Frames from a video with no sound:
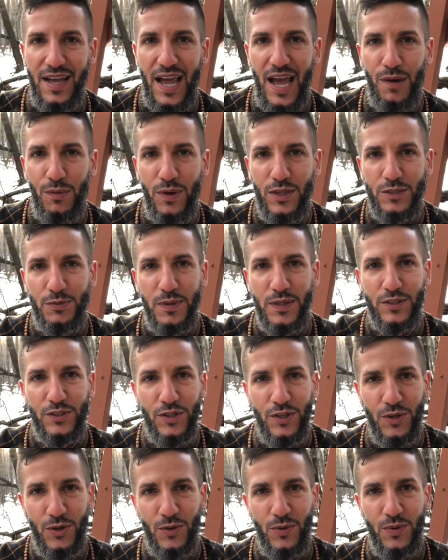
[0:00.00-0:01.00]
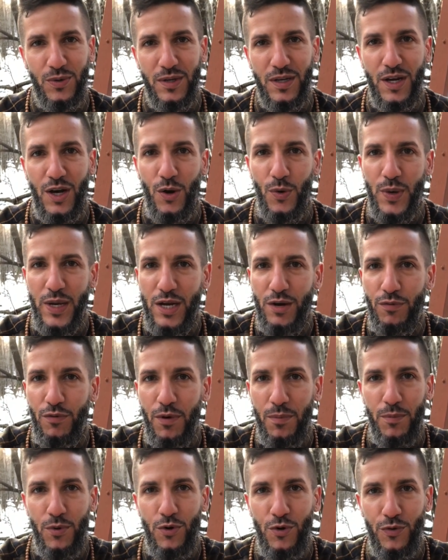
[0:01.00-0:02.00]
And once we do, we can
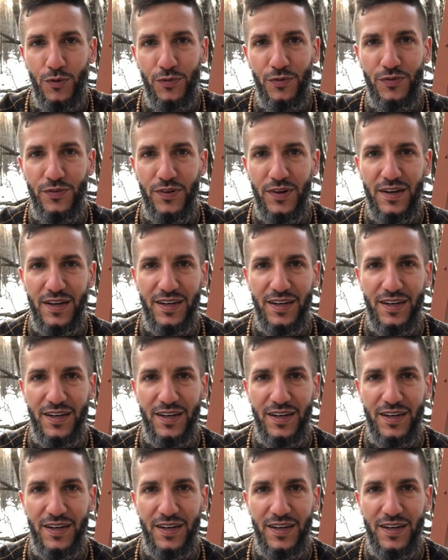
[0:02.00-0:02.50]
remove